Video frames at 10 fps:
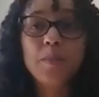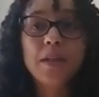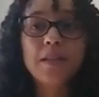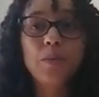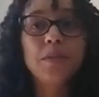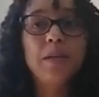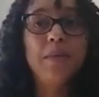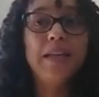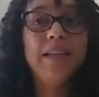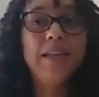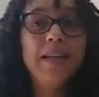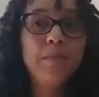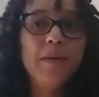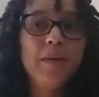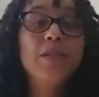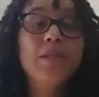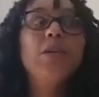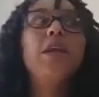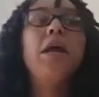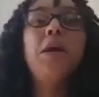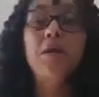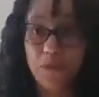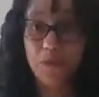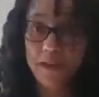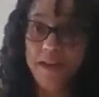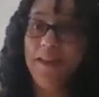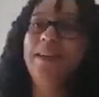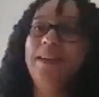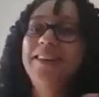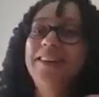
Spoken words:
because it was in my name, but he took everything.